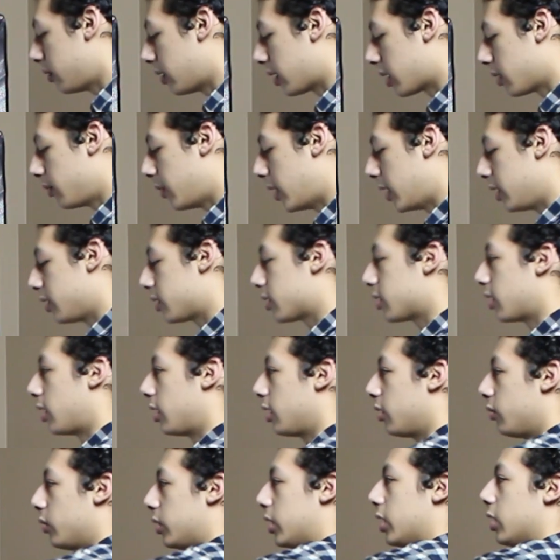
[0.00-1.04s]
recommend
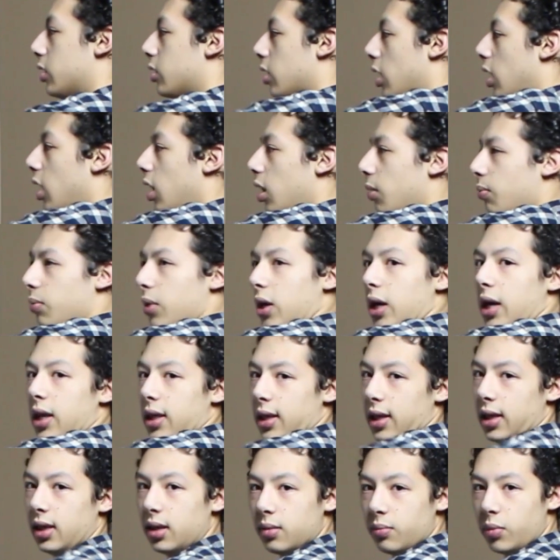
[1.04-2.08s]
starting with the top
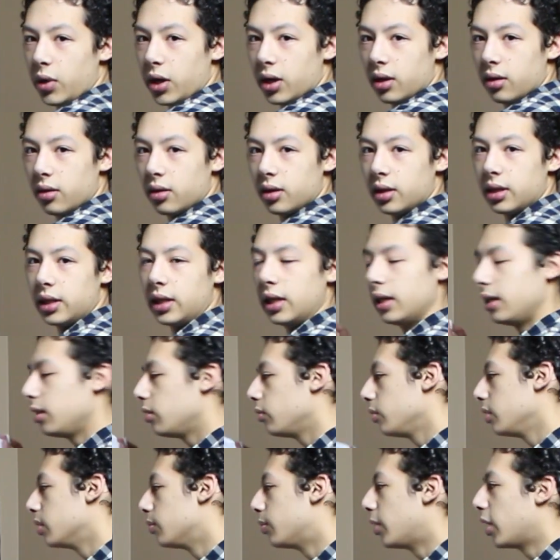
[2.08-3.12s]
and then the bottom, and then
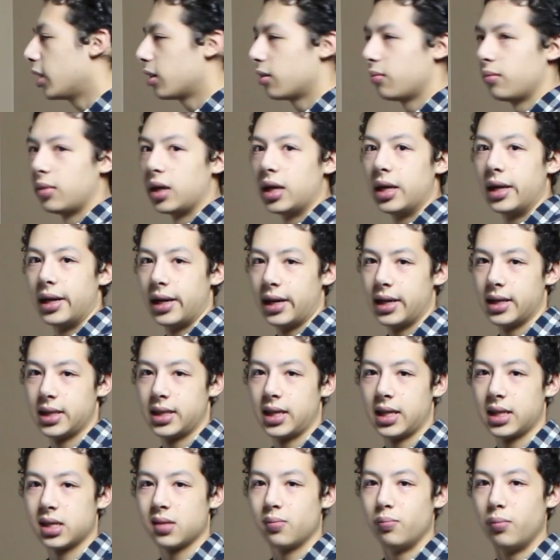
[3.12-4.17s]
doing the bottom, as
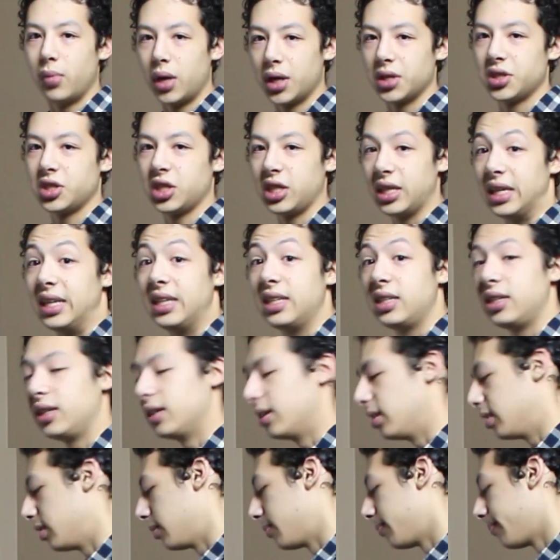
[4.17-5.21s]
that's much
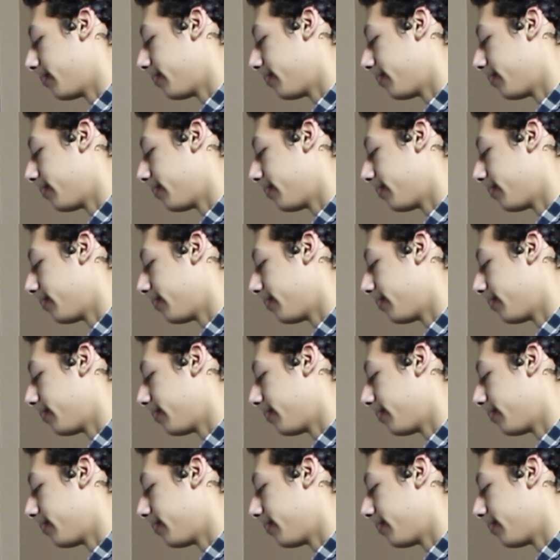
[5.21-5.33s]
easier.